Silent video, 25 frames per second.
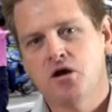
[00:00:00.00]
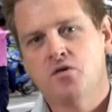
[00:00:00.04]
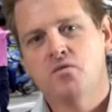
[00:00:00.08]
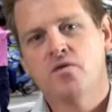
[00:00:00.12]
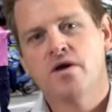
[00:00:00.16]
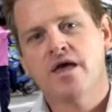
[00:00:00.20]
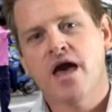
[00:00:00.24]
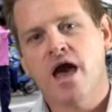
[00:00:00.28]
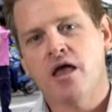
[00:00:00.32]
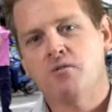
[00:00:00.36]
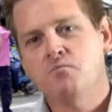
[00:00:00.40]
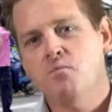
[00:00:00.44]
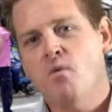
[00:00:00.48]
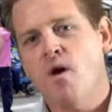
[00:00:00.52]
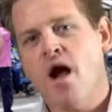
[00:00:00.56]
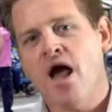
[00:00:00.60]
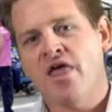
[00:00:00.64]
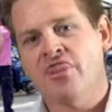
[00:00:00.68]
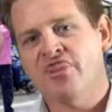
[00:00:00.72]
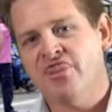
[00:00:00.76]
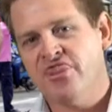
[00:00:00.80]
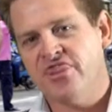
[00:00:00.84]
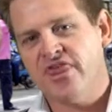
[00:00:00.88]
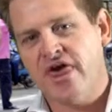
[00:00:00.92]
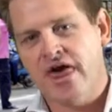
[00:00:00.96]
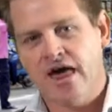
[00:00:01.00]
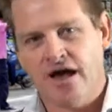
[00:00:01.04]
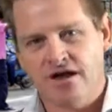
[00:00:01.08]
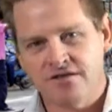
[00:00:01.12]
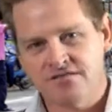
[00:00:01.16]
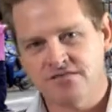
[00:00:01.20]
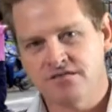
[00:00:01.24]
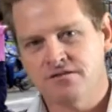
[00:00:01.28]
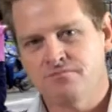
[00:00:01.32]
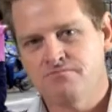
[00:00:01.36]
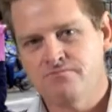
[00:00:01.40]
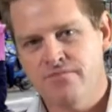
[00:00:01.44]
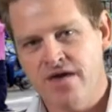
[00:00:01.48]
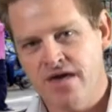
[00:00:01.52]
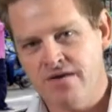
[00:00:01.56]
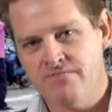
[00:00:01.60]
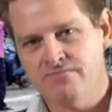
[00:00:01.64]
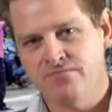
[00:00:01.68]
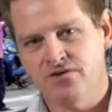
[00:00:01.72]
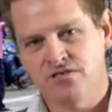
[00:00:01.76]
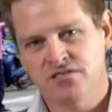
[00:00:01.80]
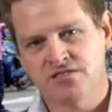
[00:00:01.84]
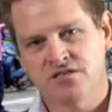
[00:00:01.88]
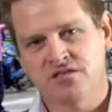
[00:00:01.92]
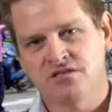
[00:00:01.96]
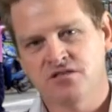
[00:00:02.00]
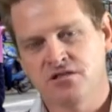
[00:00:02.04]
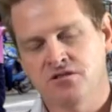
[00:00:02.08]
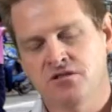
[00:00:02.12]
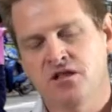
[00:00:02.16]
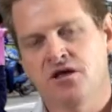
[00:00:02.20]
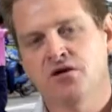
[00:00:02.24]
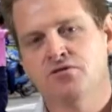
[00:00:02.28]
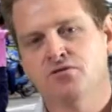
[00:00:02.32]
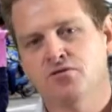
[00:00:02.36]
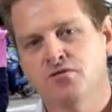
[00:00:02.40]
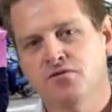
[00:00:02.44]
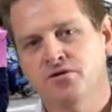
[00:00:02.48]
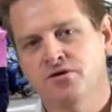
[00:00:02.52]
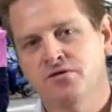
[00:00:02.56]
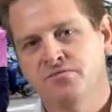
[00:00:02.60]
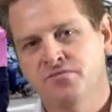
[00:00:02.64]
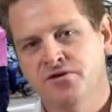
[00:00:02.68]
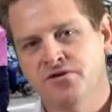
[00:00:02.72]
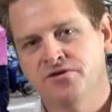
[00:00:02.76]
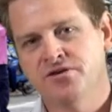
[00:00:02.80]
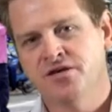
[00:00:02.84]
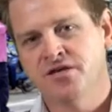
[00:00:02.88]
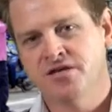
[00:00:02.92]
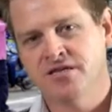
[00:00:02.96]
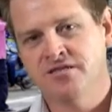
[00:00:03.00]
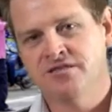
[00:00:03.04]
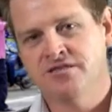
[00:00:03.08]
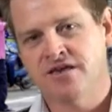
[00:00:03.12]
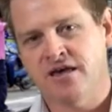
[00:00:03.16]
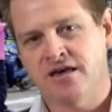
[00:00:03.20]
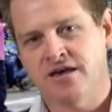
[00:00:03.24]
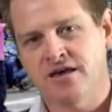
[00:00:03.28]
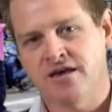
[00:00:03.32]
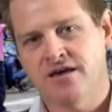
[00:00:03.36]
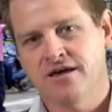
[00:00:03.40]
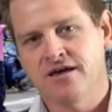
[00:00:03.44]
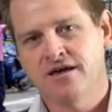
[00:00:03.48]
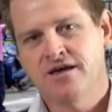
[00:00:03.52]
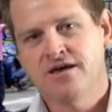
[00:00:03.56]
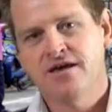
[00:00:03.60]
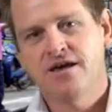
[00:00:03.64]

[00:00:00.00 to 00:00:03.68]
we had 1,000 members of the local community there.